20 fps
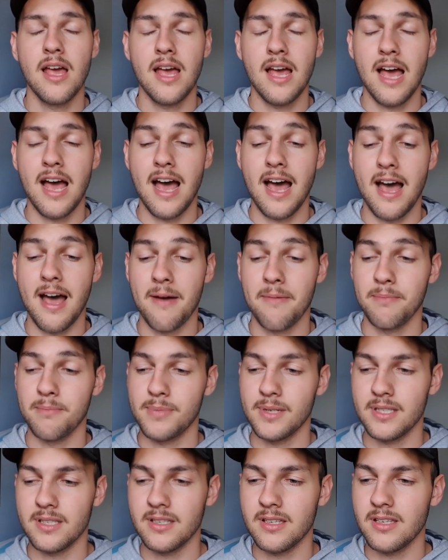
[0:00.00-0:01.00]

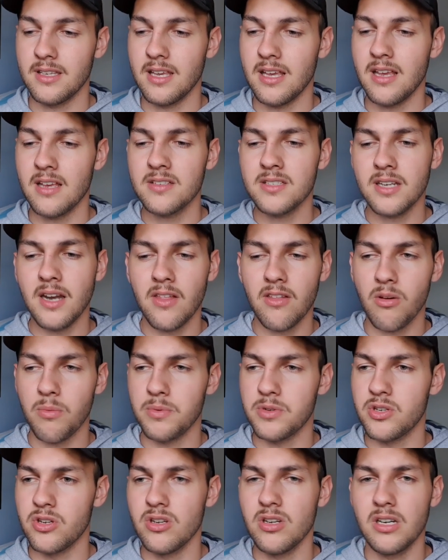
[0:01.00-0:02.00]
But it gives another
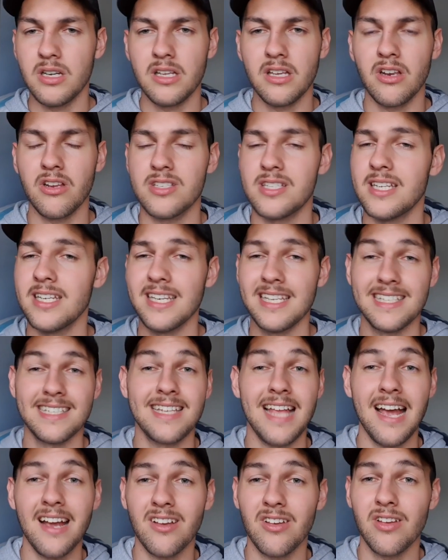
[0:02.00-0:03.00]
opportunity. Sydney
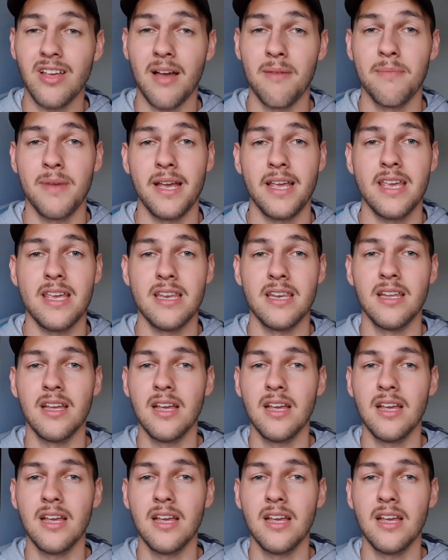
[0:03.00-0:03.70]
Stack could come back in.